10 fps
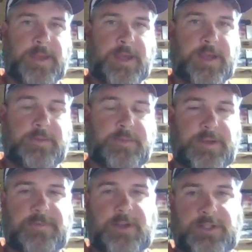
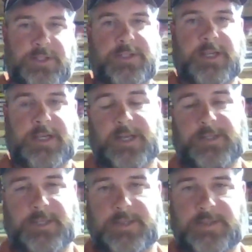Did functions check.
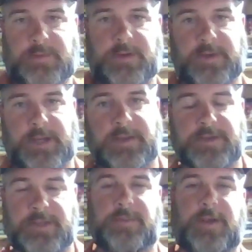Actually, I just went ahead
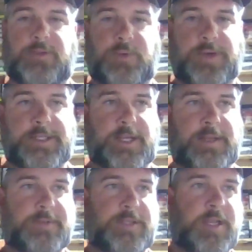and did it about 20
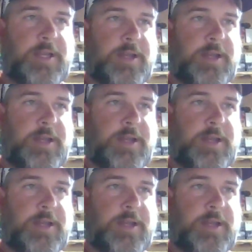times.